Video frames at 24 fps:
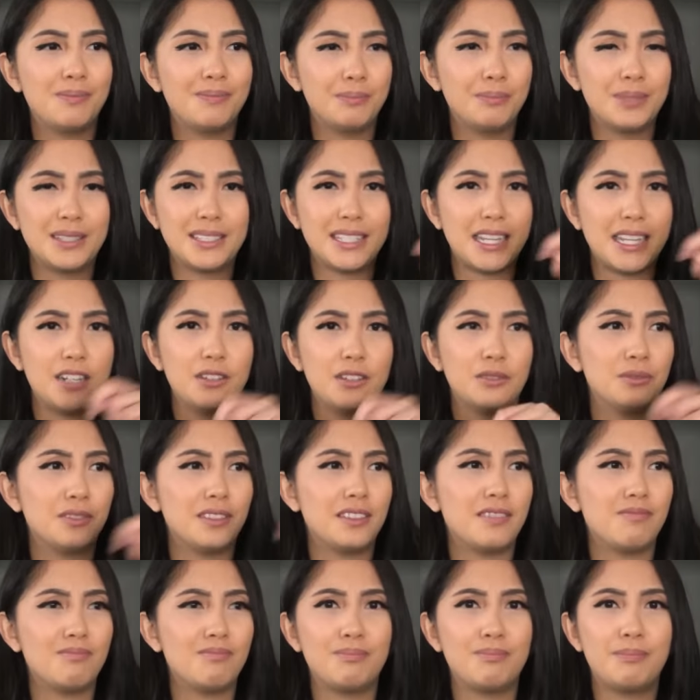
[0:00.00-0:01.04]
potato
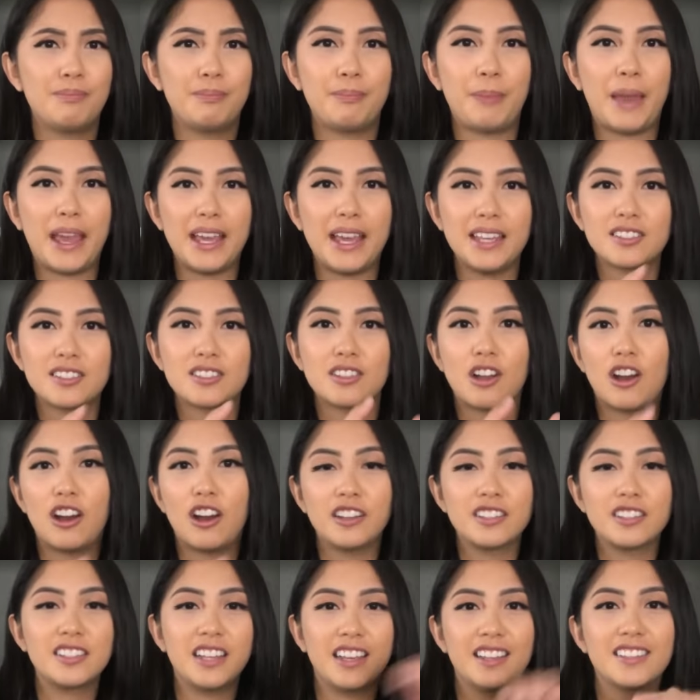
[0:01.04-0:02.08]
based
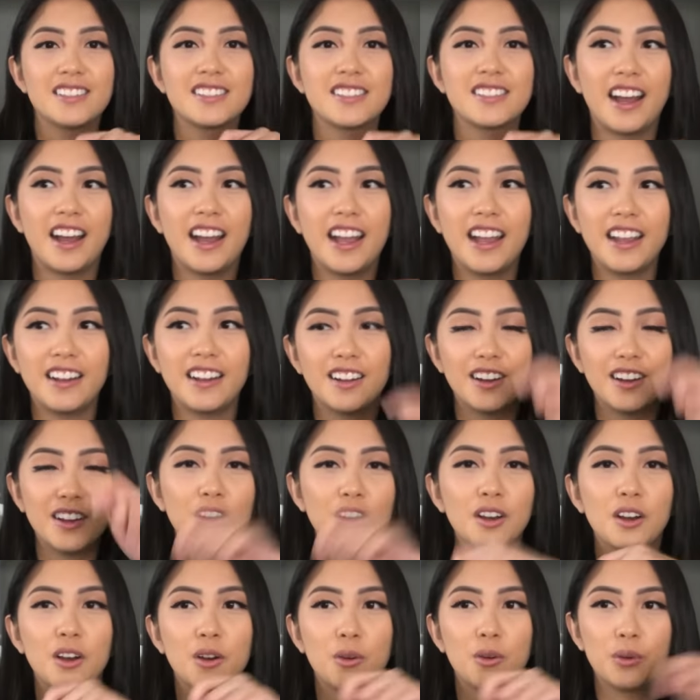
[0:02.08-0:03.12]
sauce inside
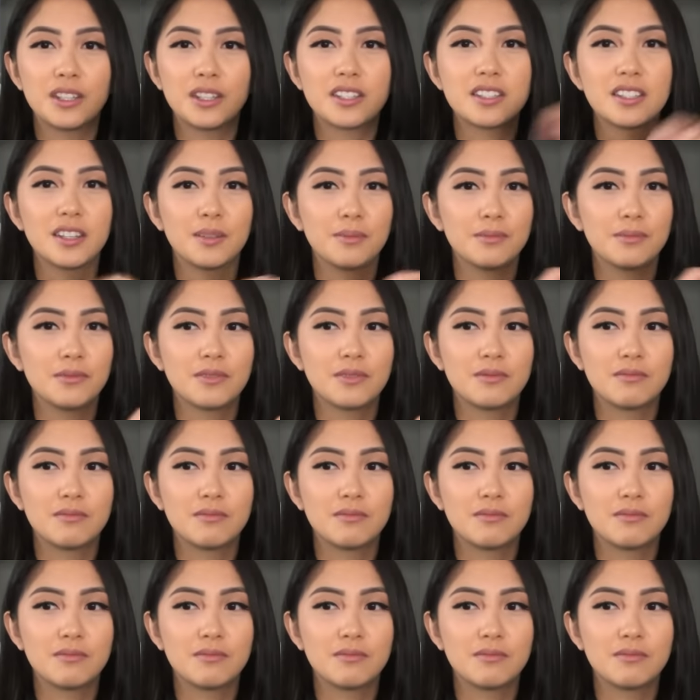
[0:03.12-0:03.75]
with some